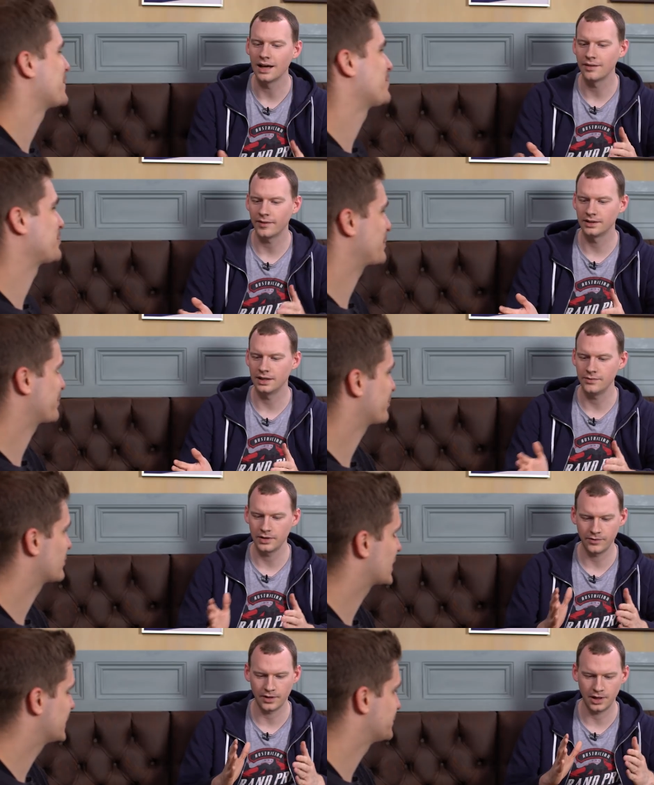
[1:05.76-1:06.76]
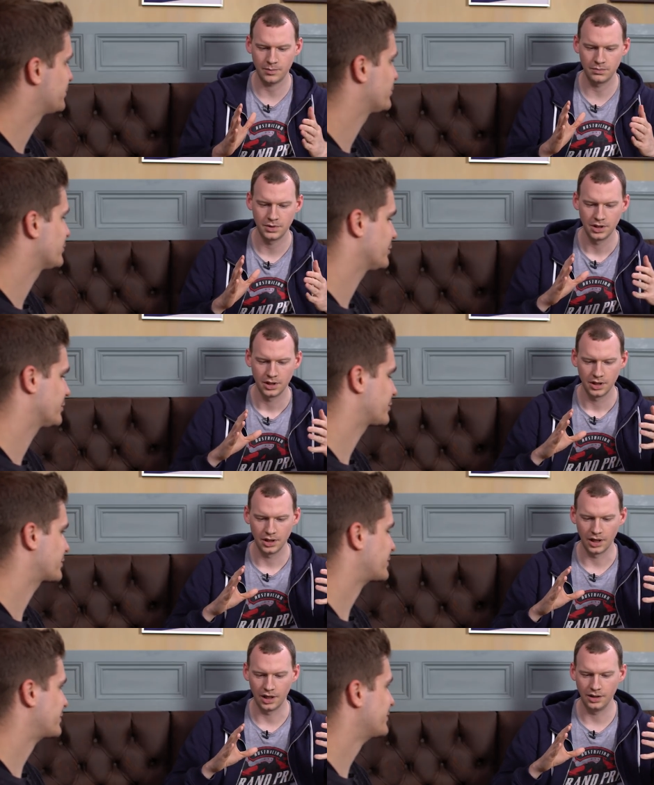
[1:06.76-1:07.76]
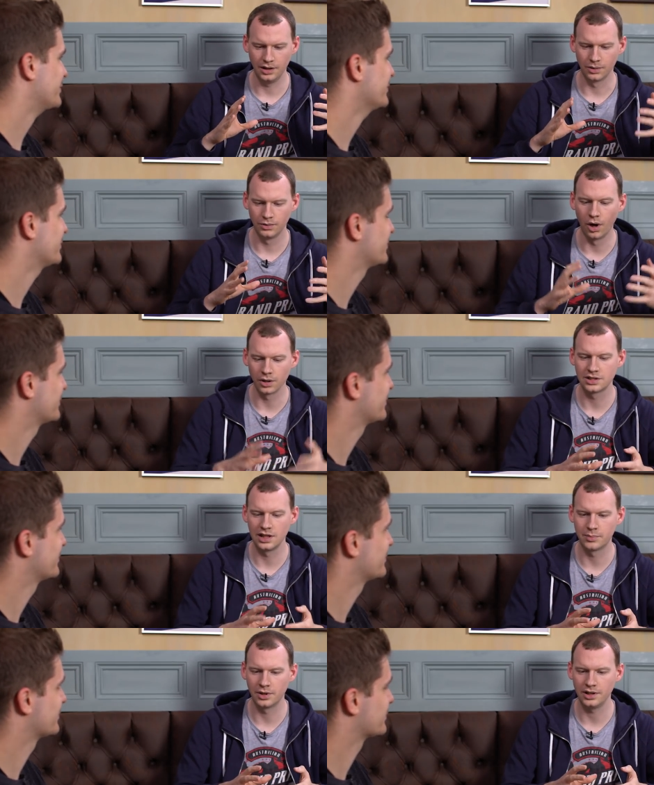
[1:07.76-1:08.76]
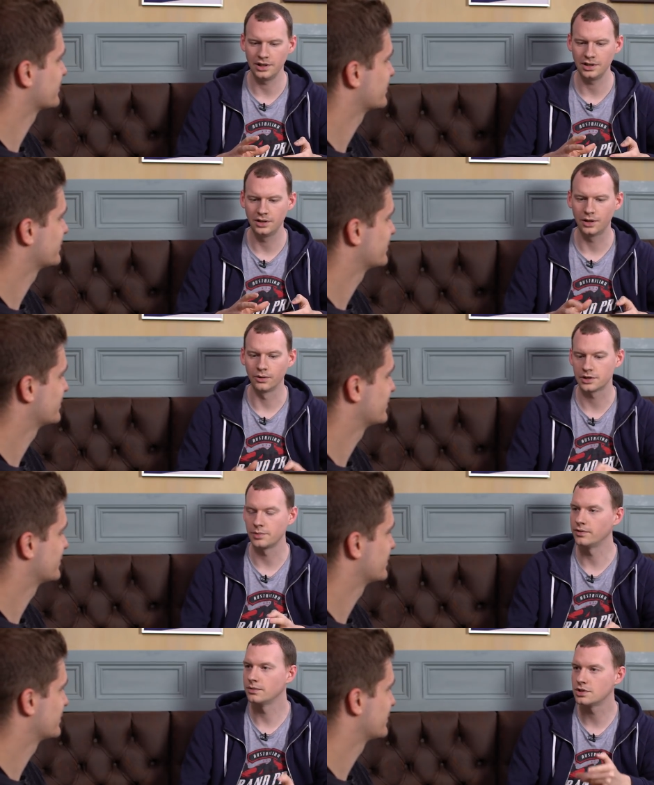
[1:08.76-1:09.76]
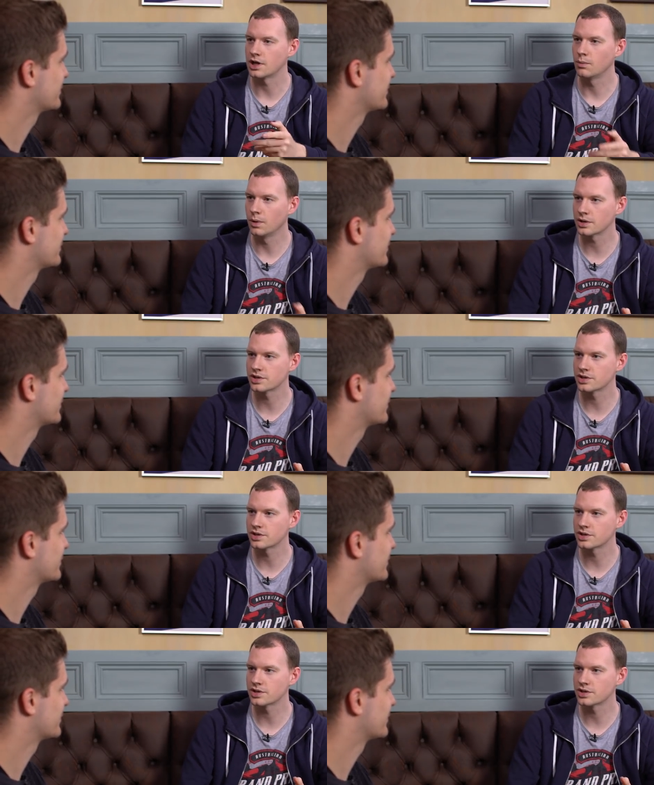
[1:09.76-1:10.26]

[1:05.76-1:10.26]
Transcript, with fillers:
Speaker 1: I find that even if I'm, uh, you know, not deliberately going to my phone to check work